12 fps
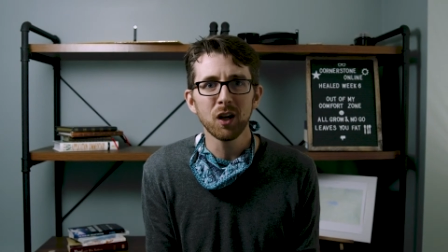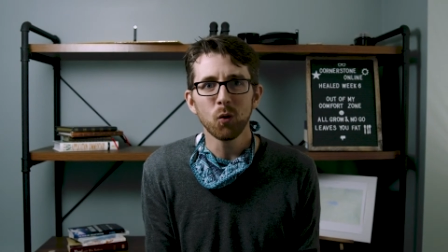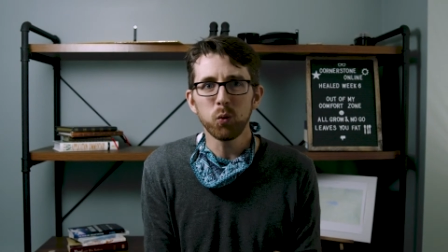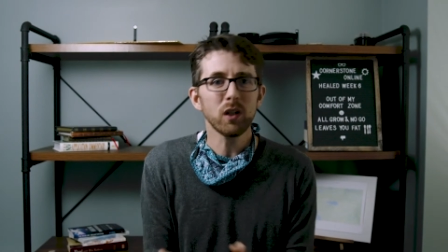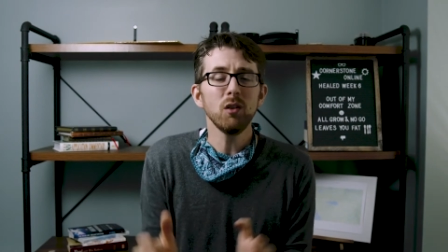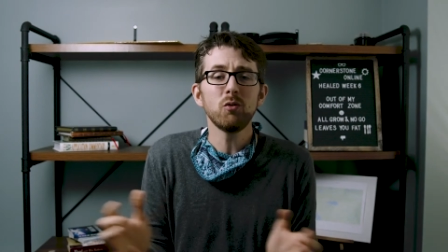
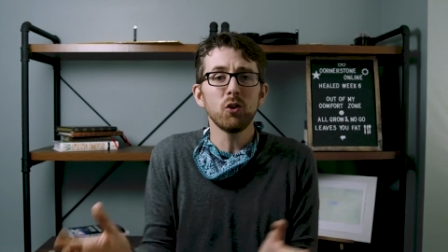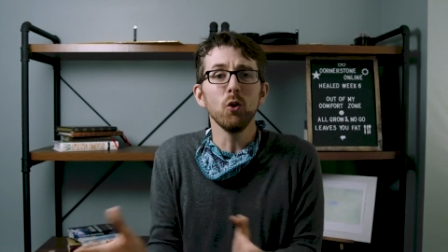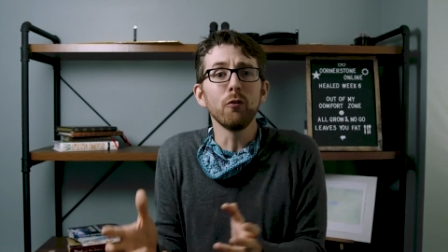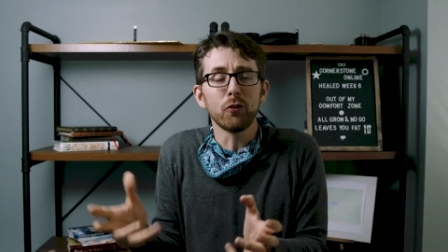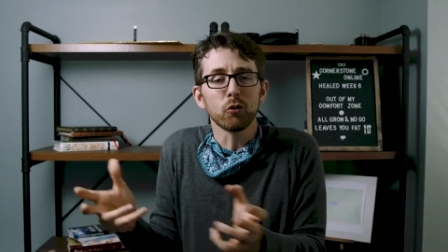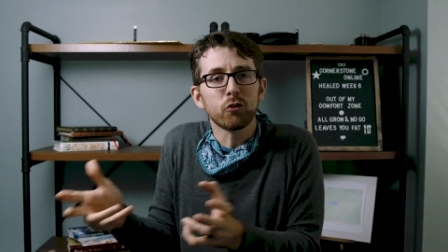What do you do
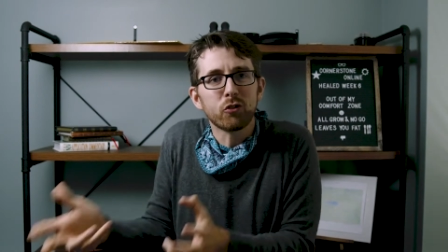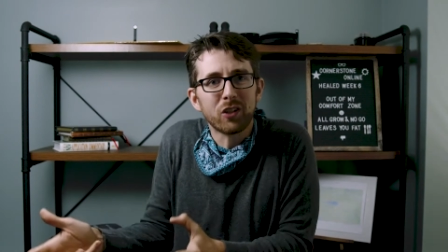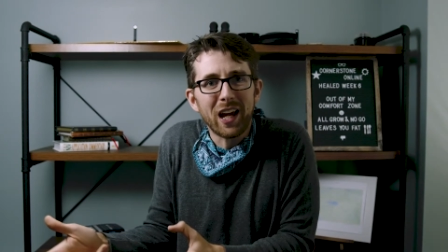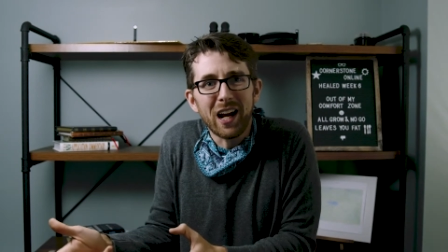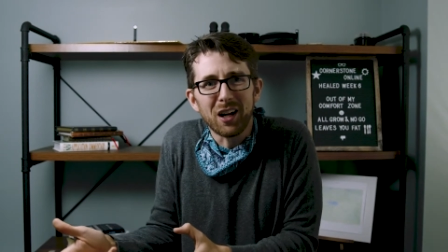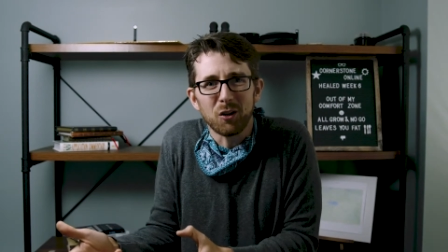if you're
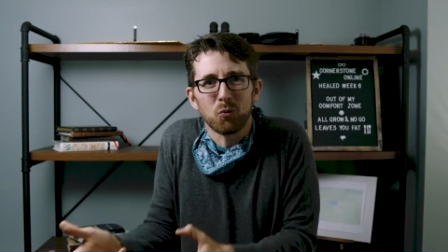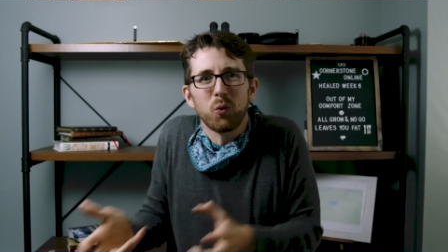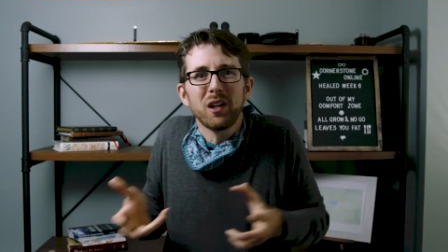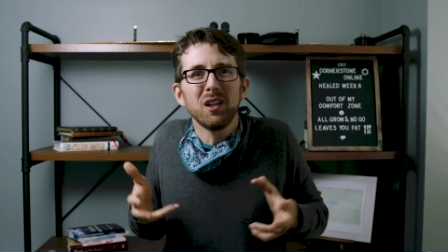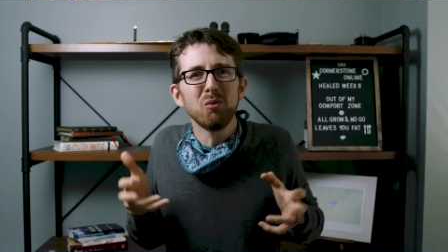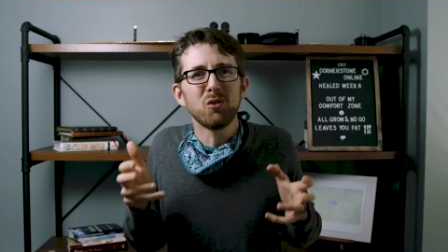scared?
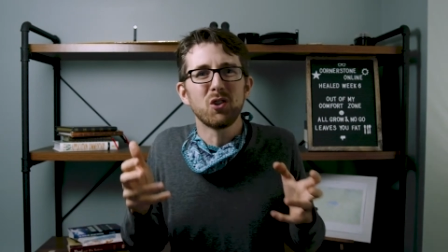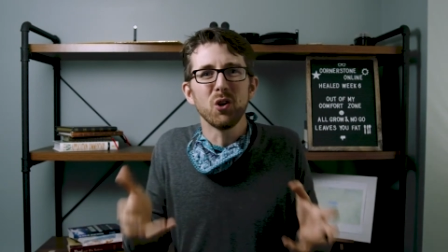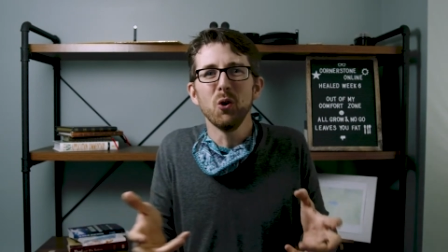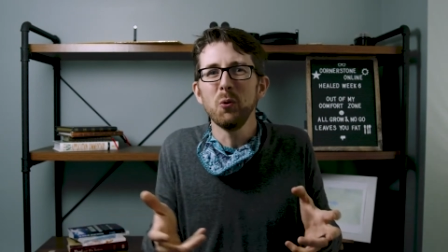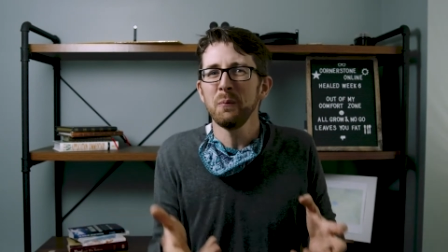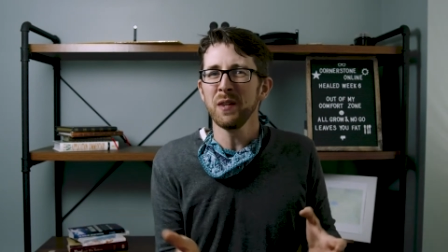What do you
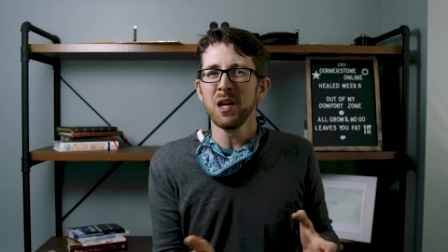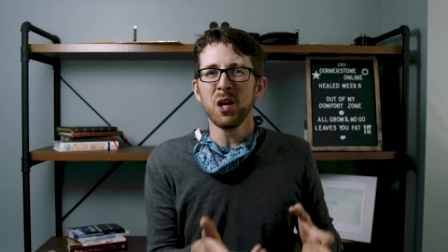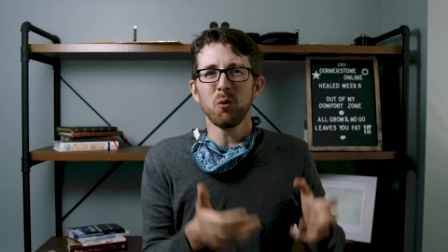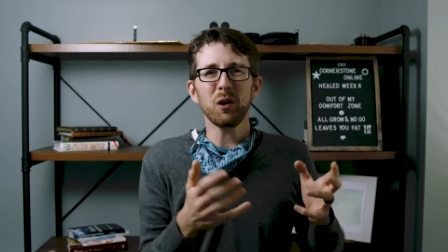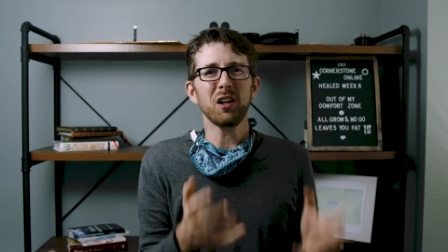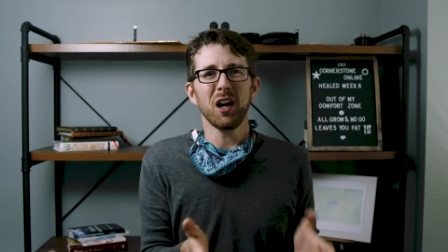do
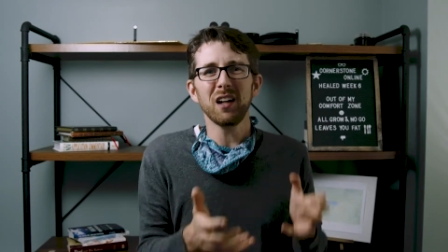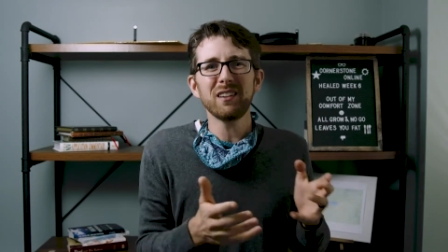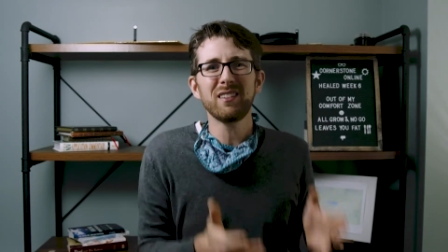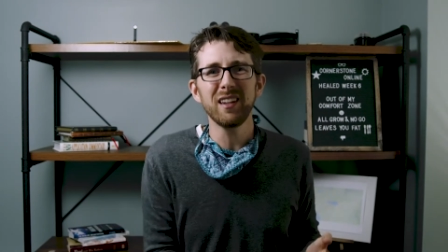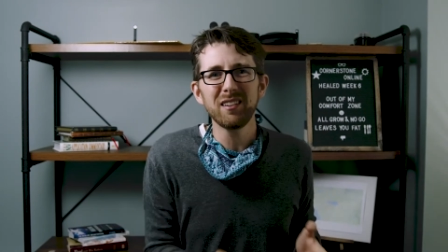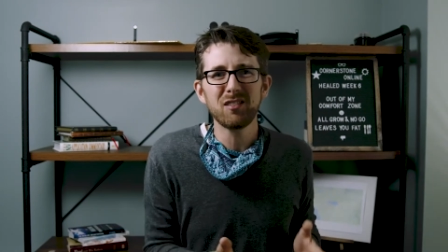when God
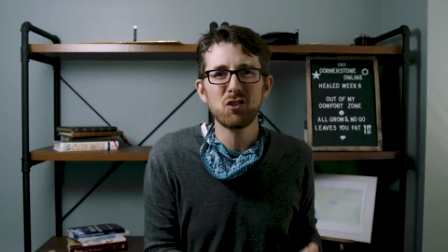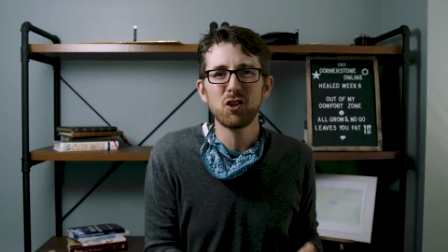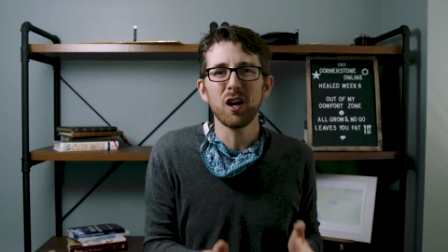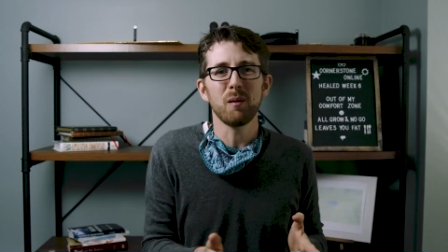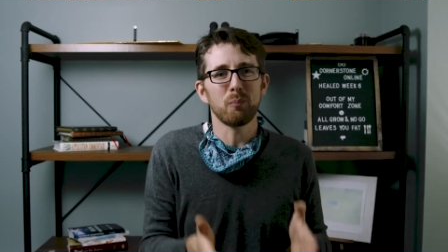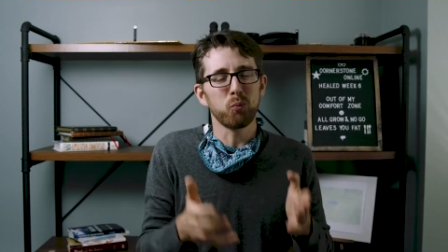says
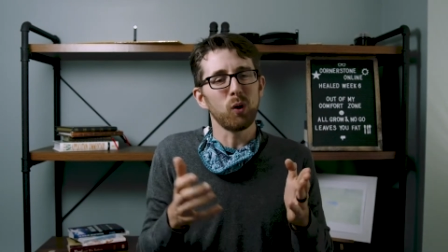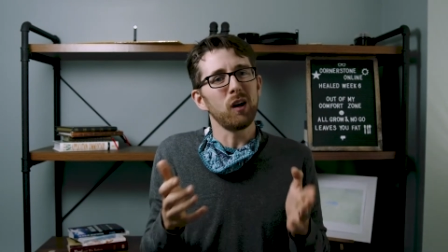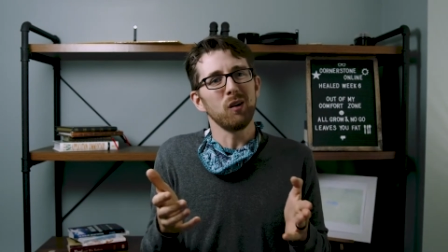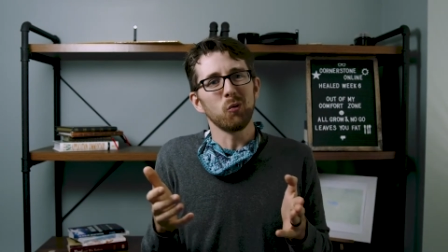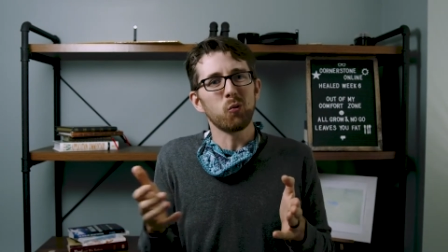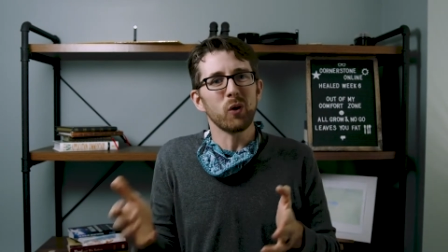jump?
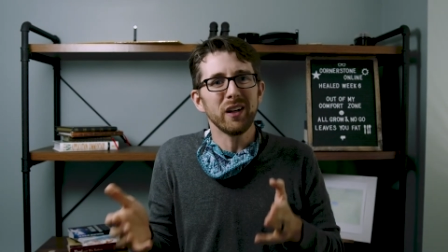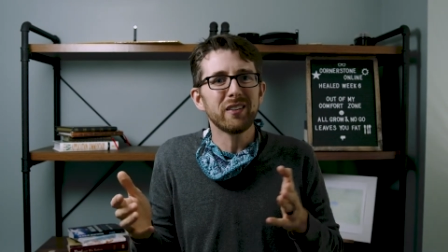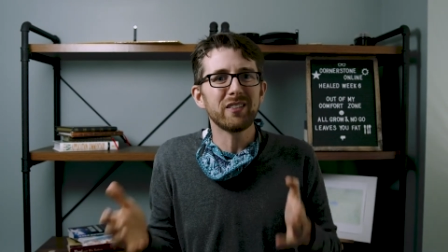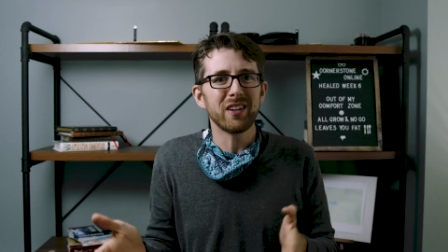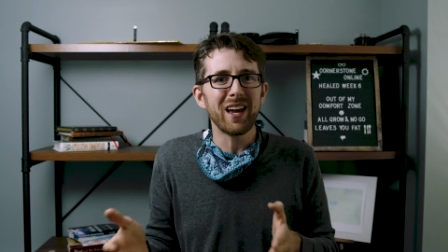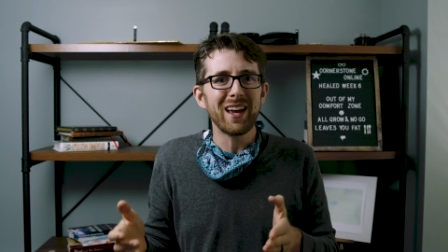Well, we
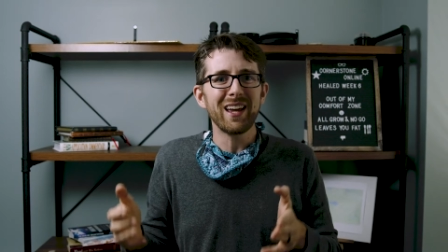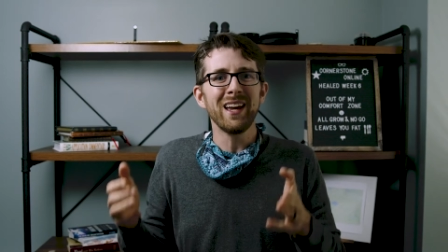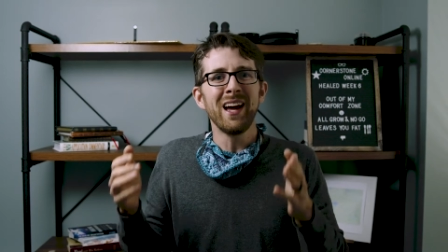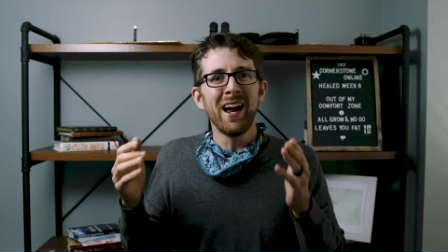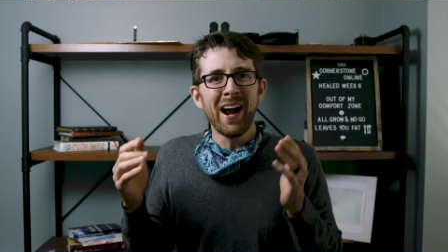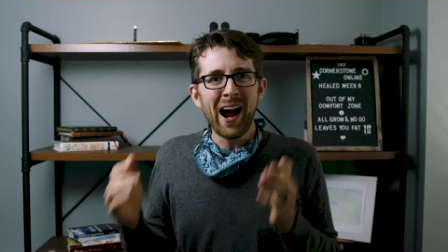say,
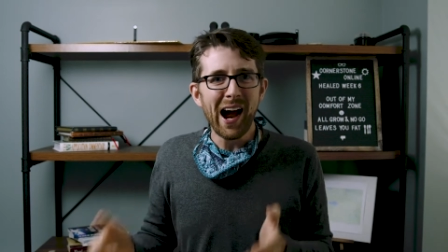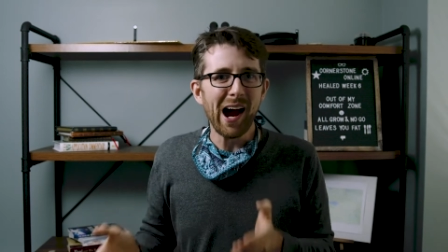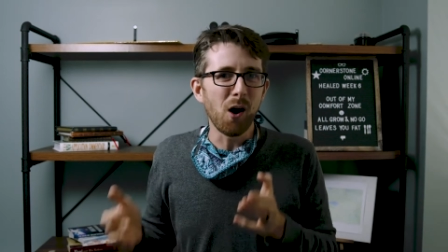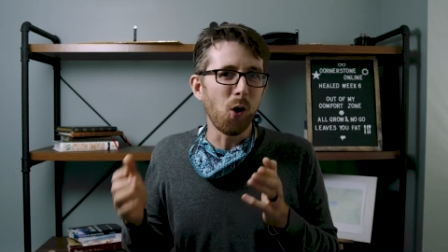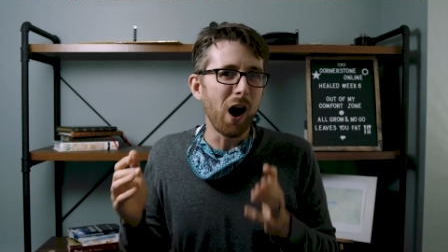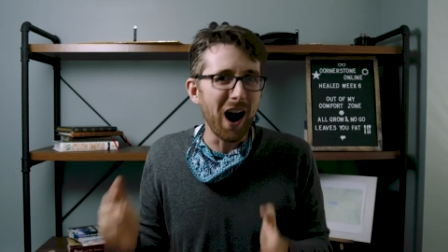
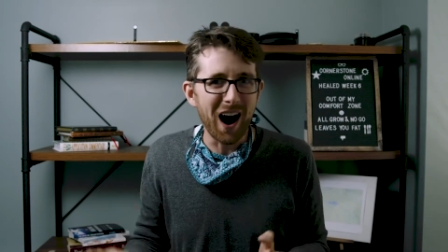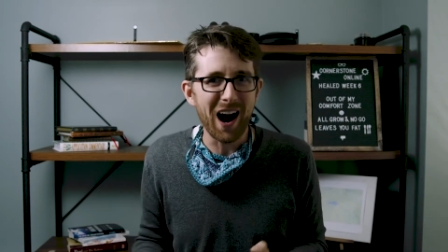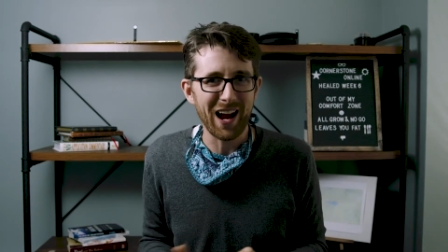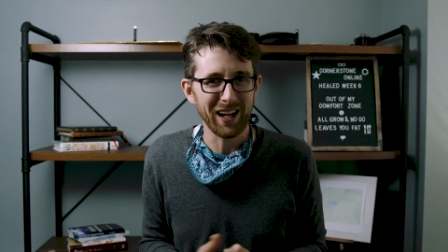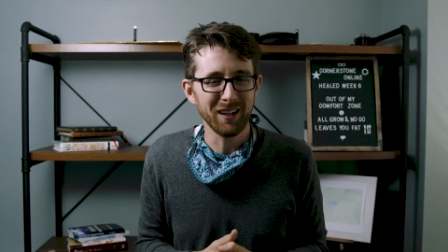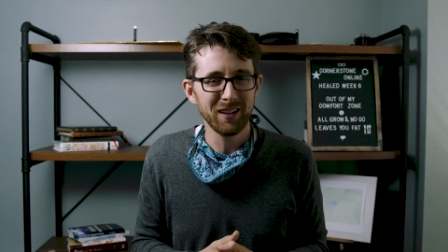How
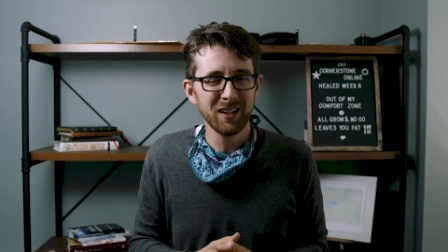high?